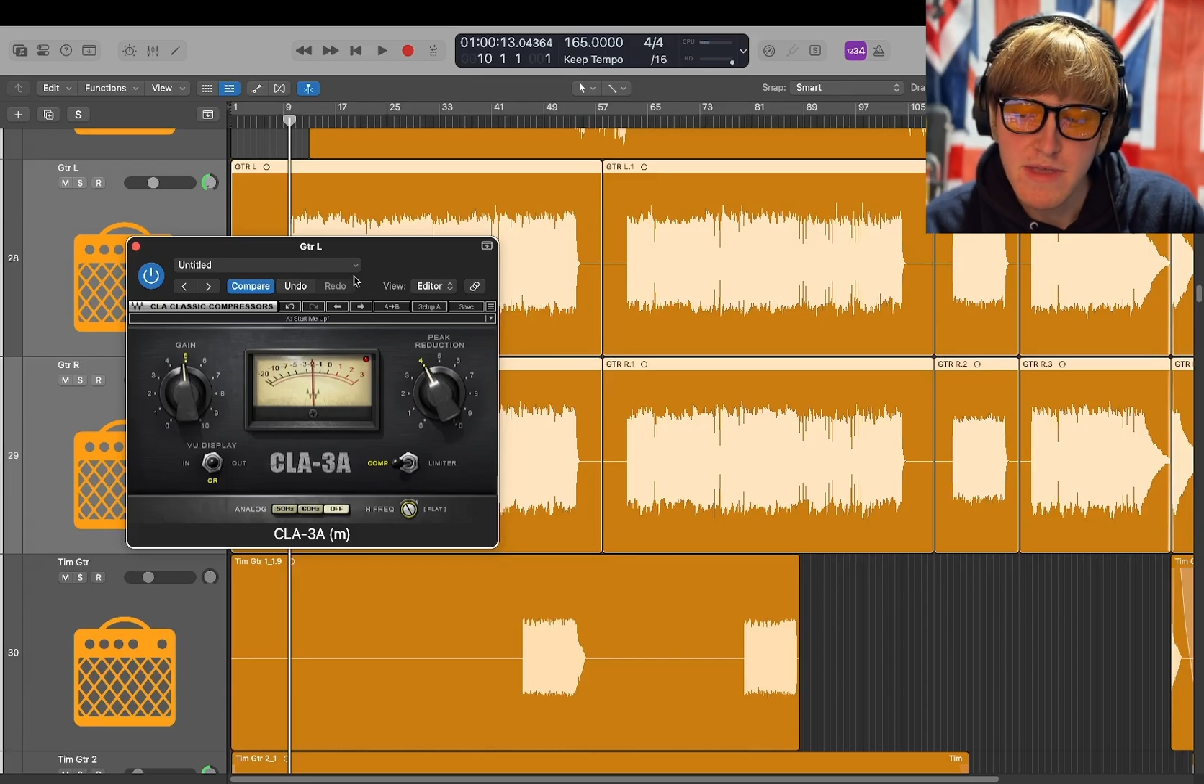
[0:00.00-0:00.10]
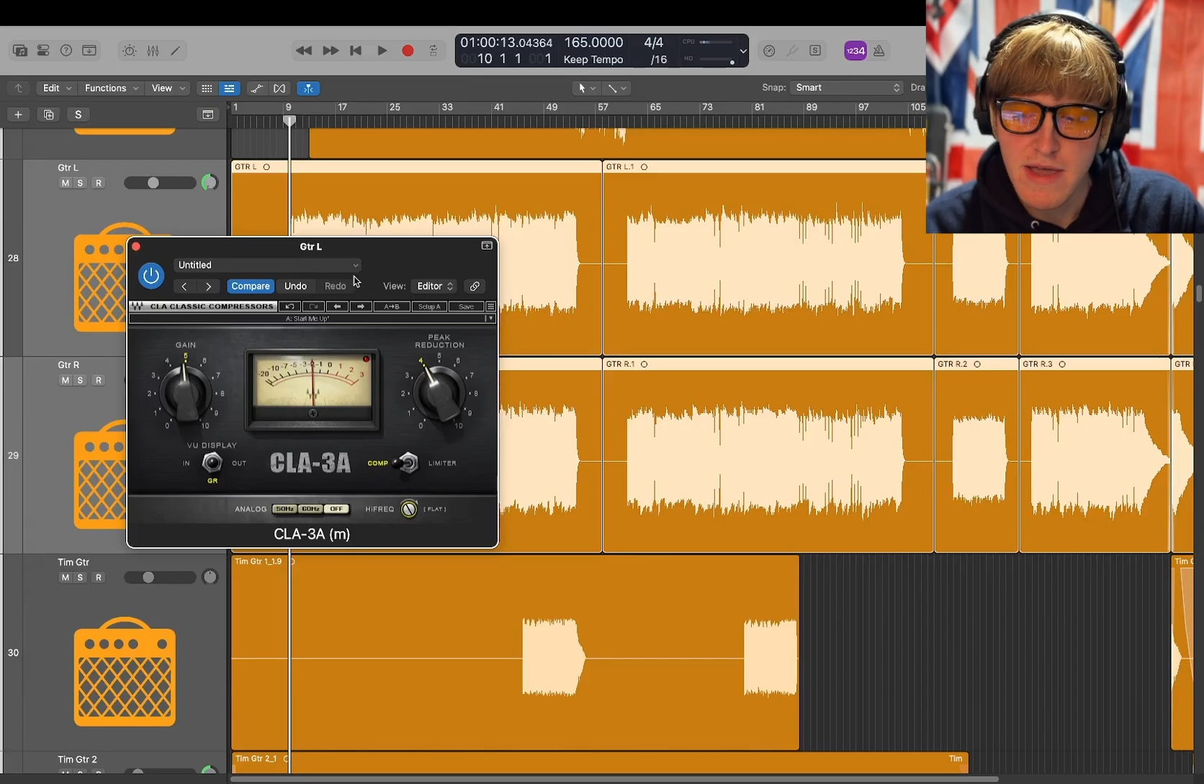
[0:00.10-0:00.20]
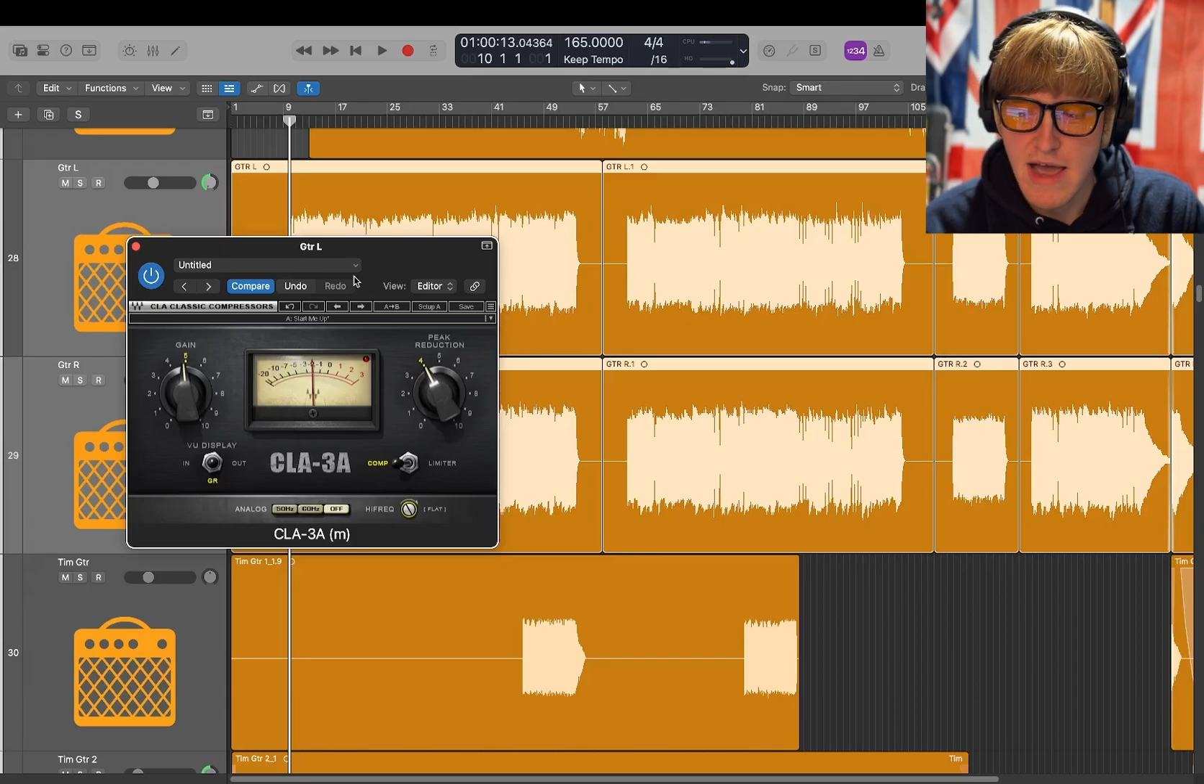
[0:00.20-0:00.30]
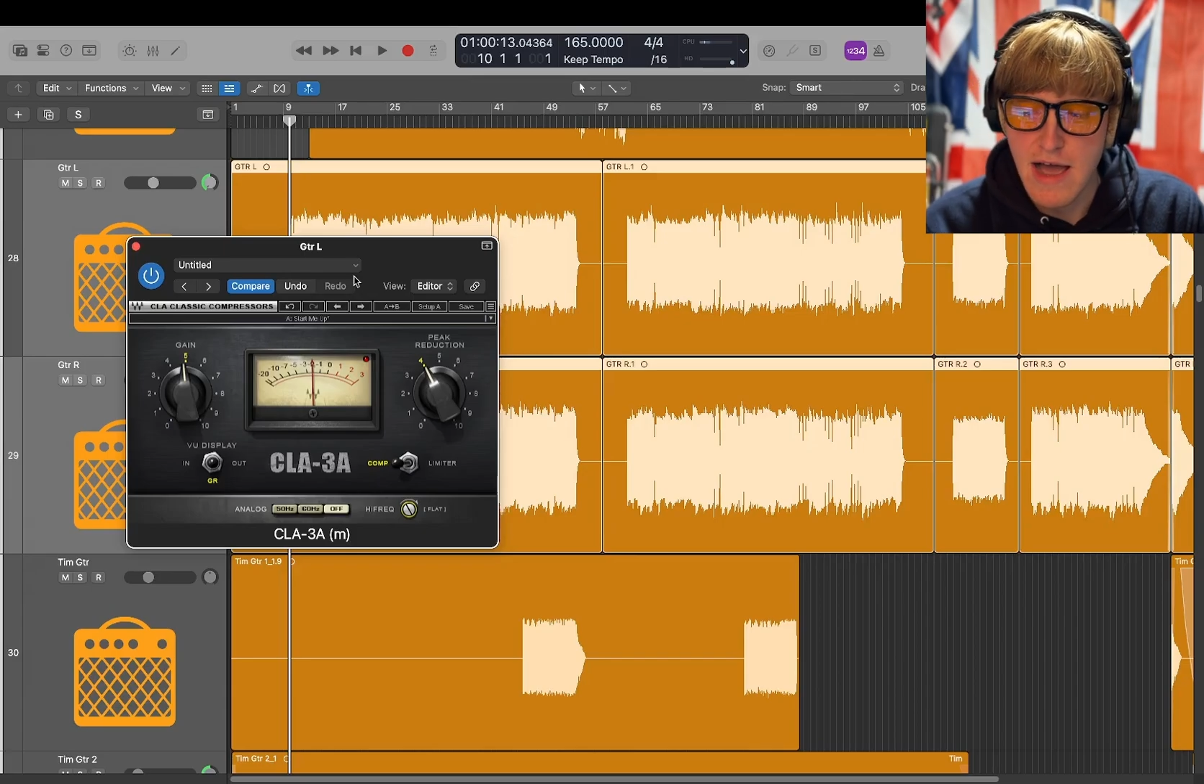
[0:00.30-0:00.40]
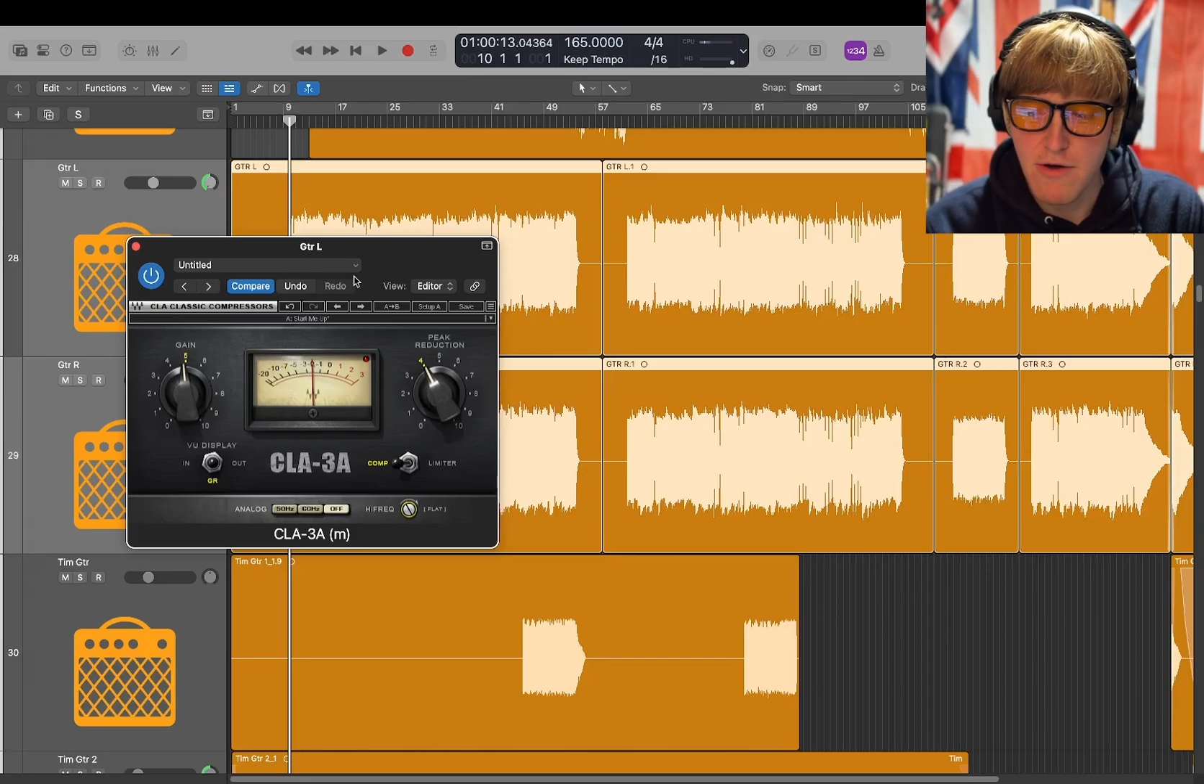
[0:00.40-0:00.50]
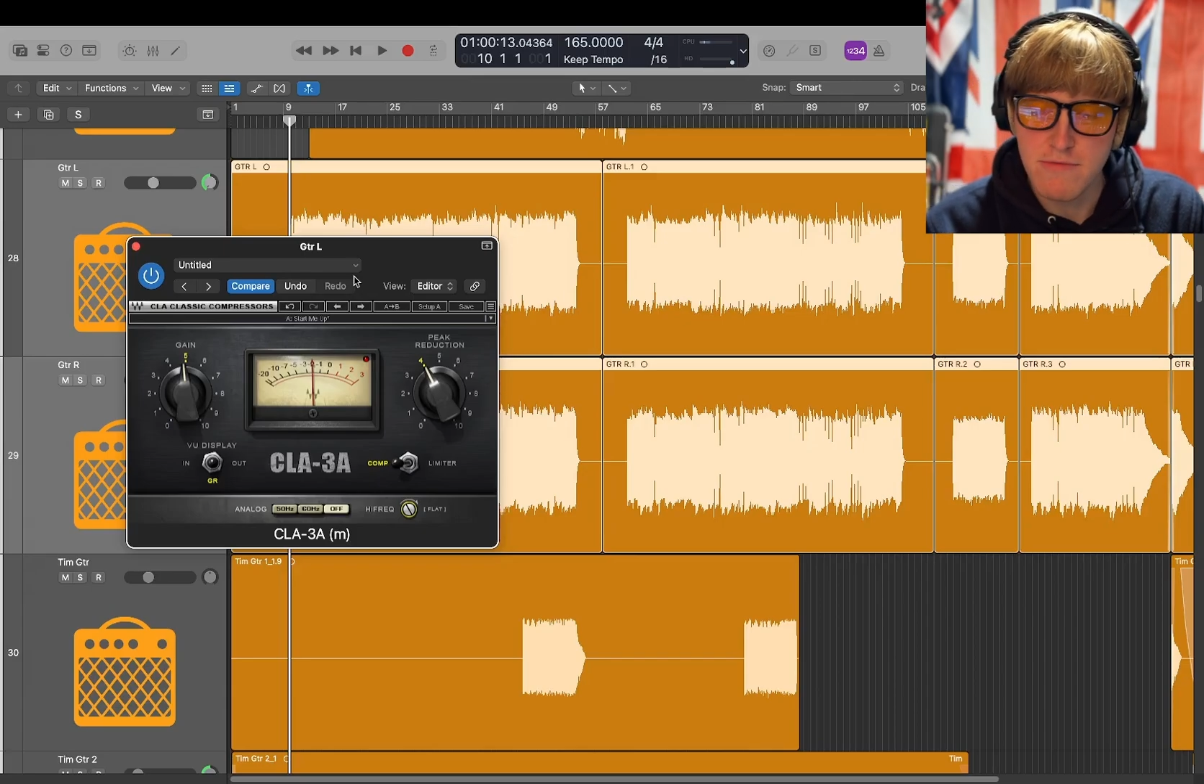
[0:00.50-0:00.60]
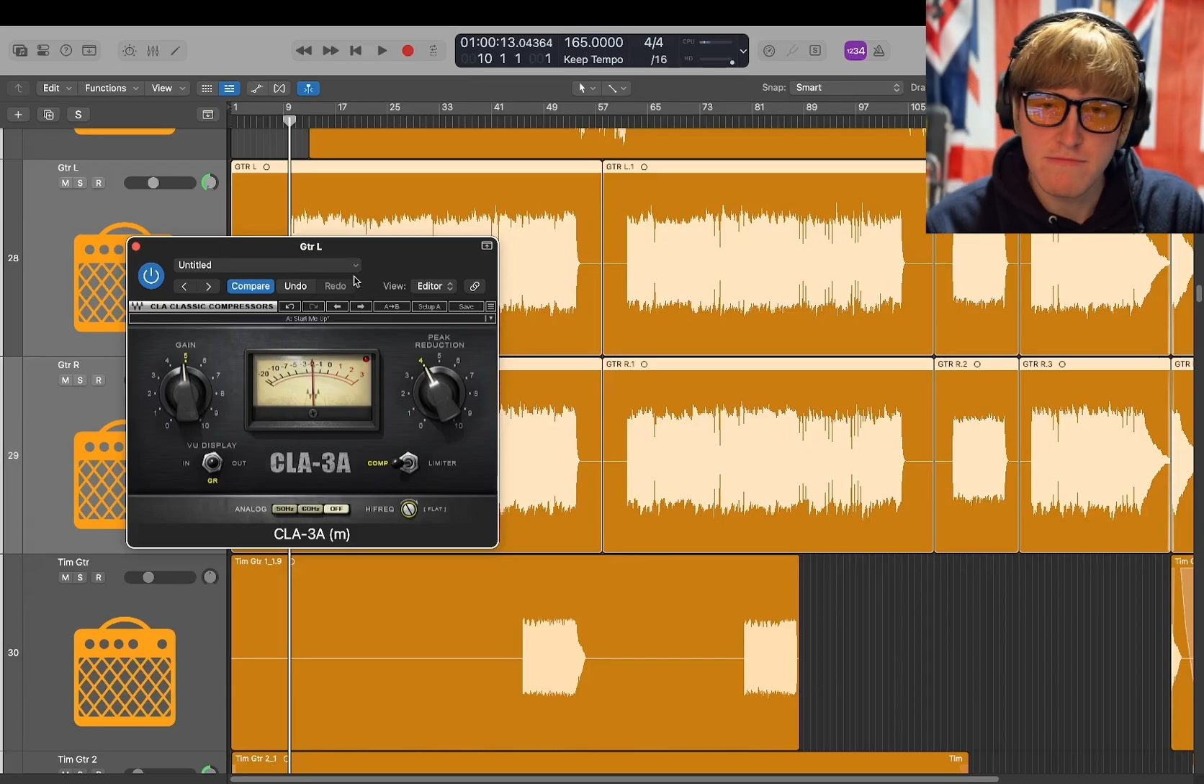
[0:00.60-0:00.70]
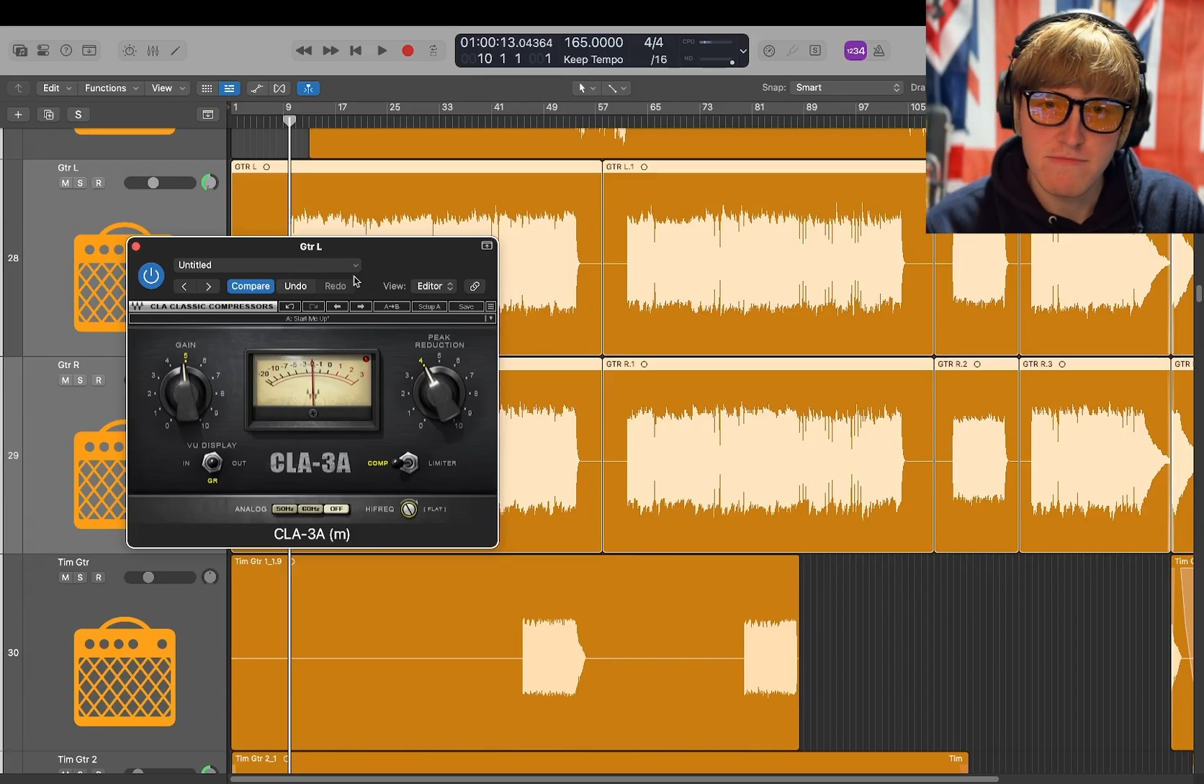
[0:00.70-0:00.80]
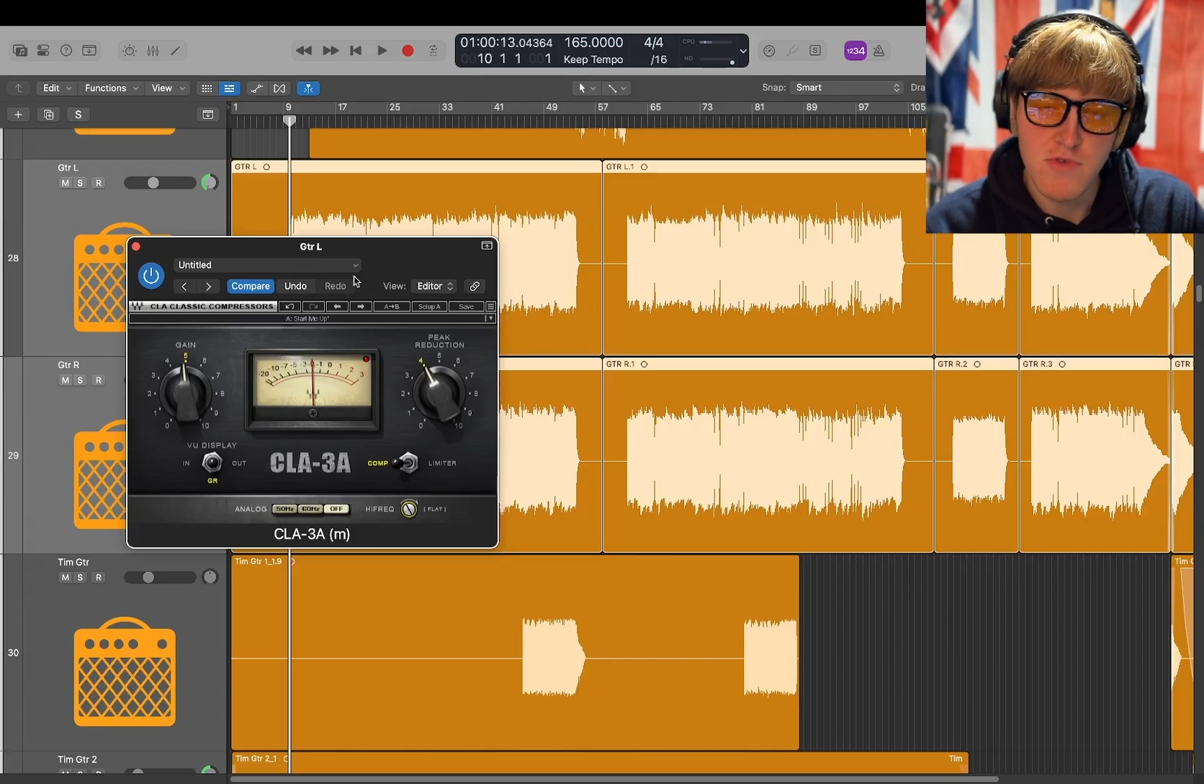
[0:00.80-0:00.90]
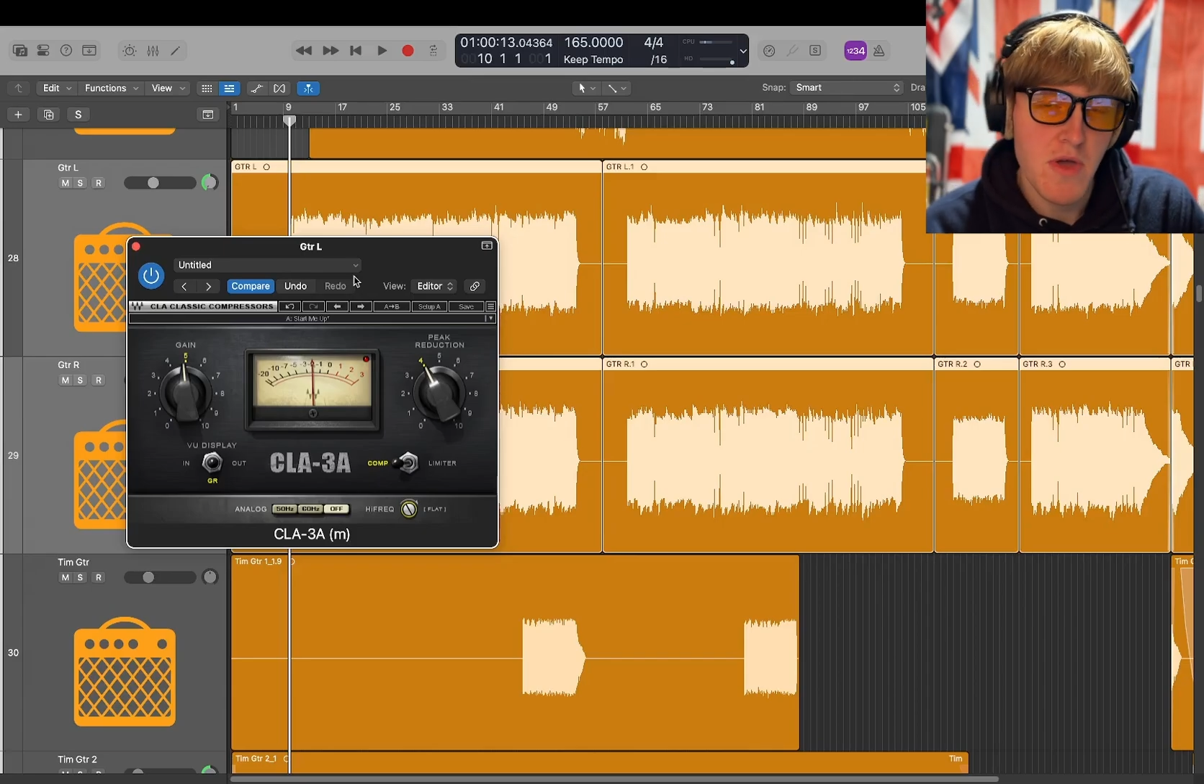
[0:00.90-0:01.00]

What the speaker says: how you